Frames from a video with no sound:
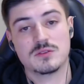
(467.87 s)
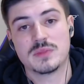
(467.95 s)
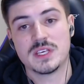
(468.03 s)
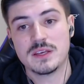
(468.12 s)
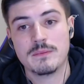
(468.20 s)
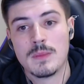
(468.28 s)

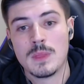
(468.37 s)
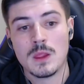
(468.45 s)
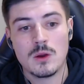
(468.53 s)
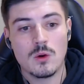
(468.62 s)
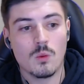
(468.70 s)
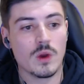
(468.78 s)
be
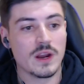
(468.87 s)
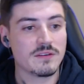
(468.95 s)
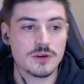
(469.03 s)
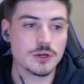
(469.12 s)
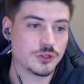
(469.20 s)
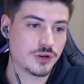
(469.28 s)

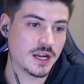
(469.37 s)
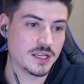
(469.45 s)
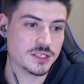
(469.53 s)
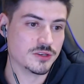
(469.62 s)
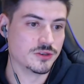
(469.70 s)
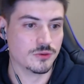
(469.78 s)
whatever you're trying
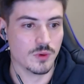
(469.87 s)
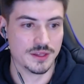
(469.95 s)
to do,